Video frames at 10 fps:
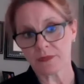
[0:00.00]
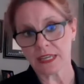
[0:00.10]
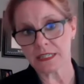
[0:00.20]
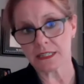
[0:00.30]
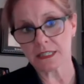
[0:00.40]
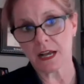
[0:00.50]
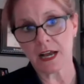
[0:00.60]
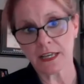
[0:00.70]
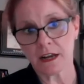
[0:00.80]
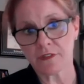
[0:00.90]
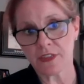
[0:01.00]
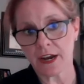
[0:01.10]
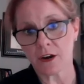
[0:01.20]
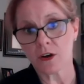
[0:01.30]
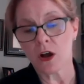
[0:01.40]
inside of
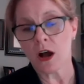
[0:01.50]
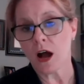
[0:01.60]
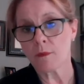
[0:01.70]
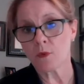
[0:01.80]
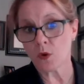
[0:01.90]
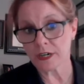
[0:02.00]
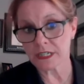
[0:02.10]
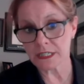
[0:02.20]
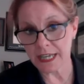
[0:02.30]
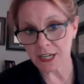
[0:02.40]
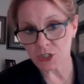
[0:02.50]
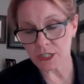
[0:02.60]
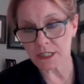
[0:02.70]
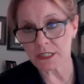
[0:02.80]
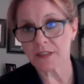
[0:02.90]
their organizations.